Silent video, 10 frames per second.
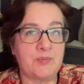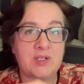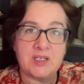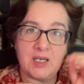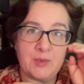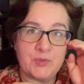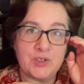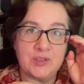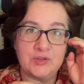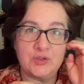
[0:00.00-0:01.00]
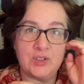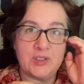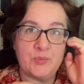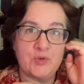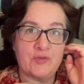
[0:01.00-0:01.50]
the camera and do a
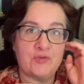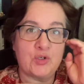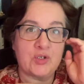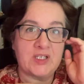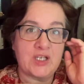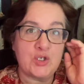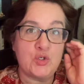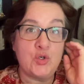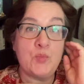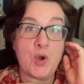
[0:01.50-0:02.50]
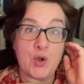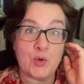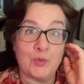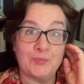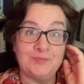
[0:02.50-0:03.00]
little more vlogging
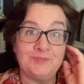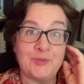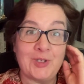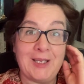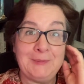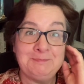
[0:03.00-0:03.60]
tomorrow, okay?